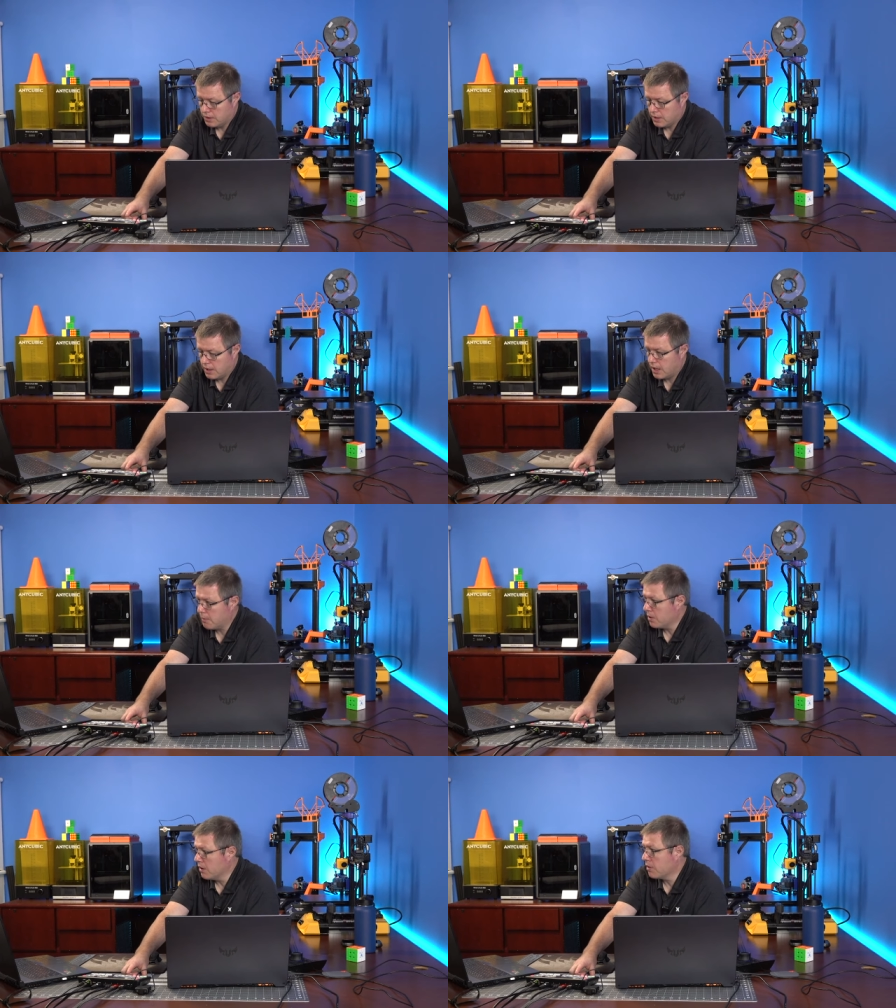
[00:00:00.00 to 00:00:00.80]

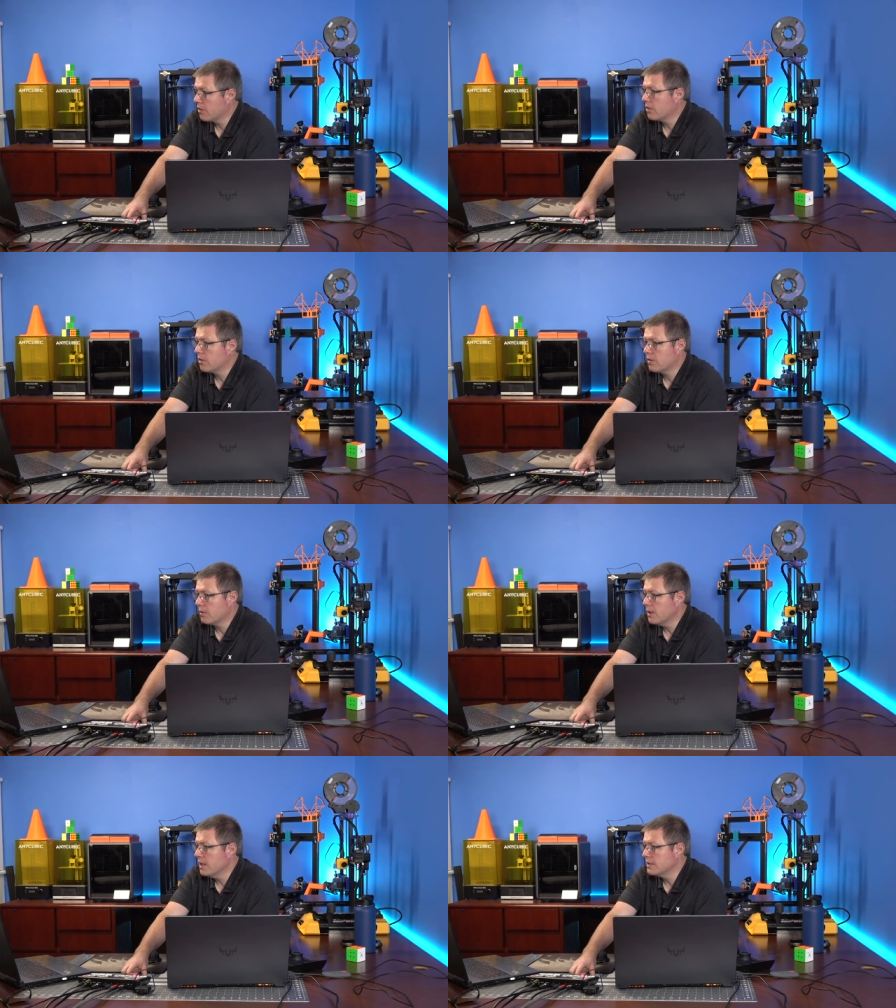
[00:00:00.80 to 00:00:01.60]
Camera
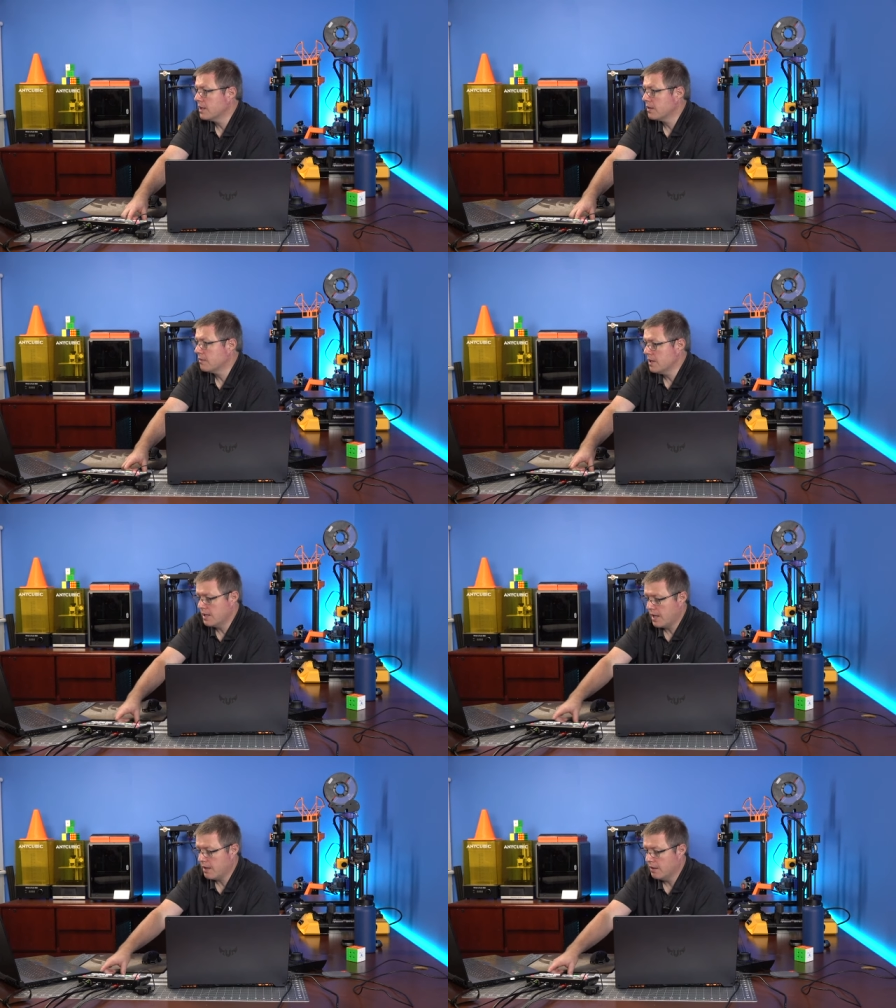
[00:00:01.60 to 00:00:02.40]
three, is that three?
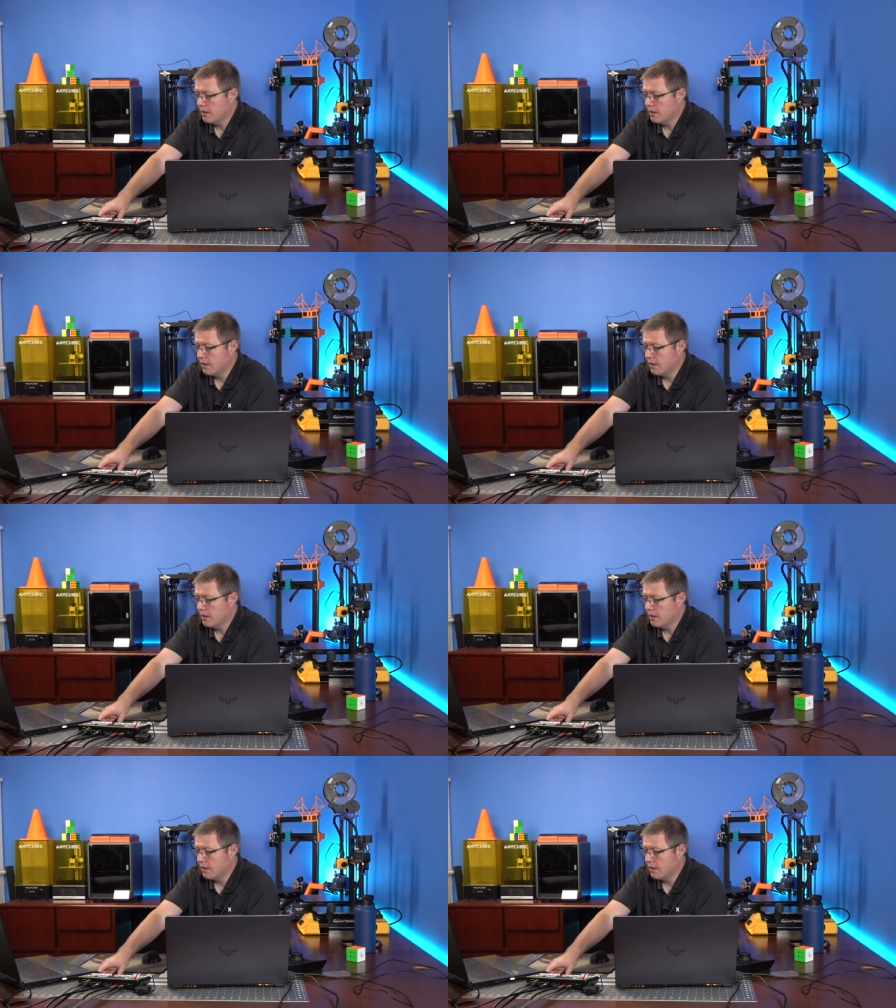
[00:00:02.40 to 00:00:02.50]
Yeah.